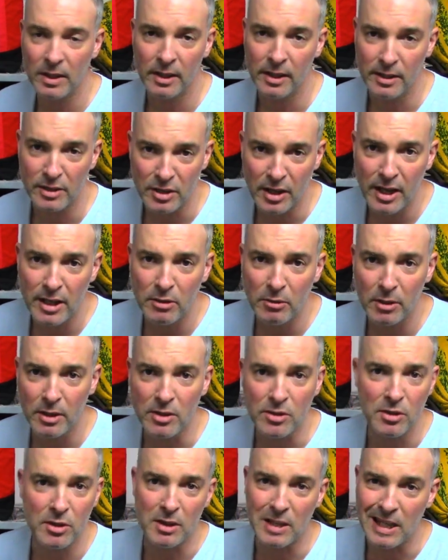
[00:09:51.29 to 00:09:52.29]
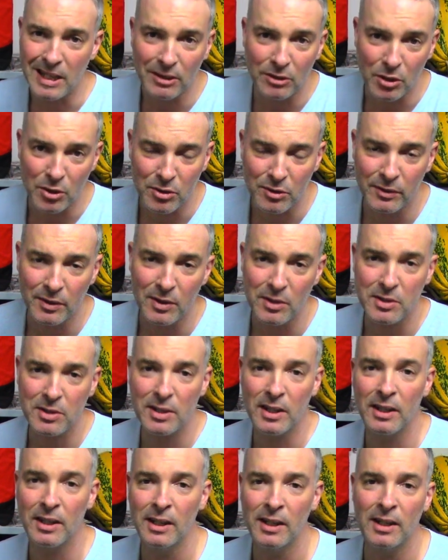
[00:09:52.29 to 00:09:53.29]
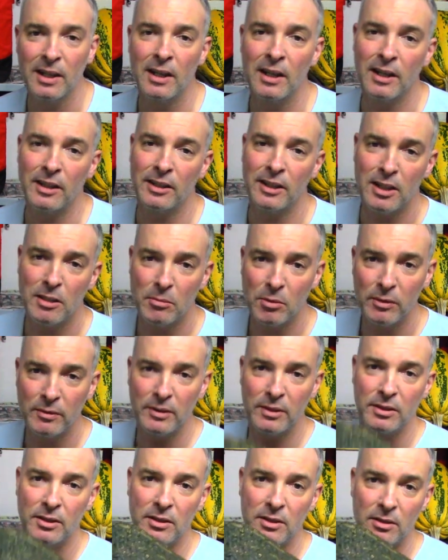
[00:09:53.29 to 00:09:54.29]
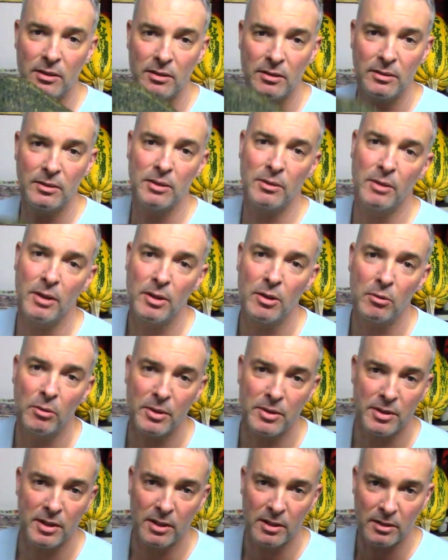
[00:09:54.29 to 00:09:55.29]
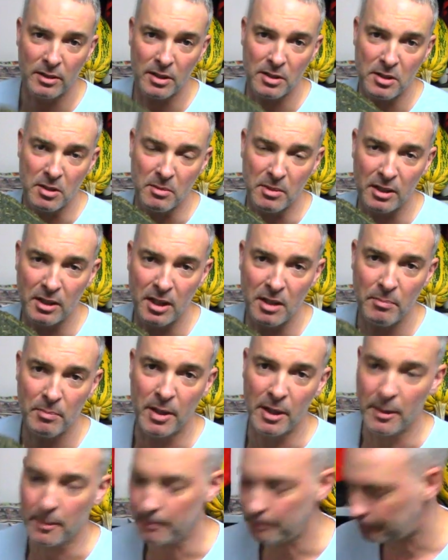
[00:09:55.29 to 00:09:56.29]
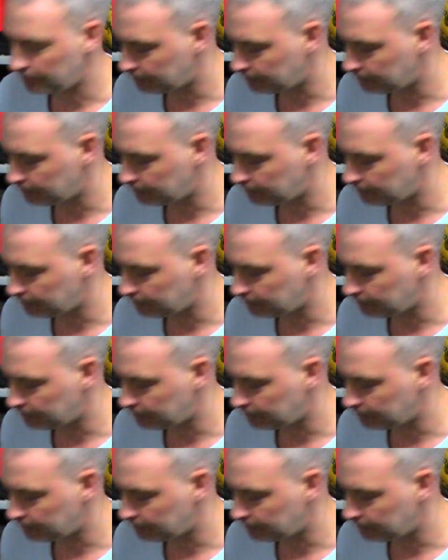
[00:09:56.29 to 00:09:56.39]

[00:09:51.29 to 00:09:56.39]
uh, January, so you eat those first, and then you move into your, your other ones that, that seem to keep better.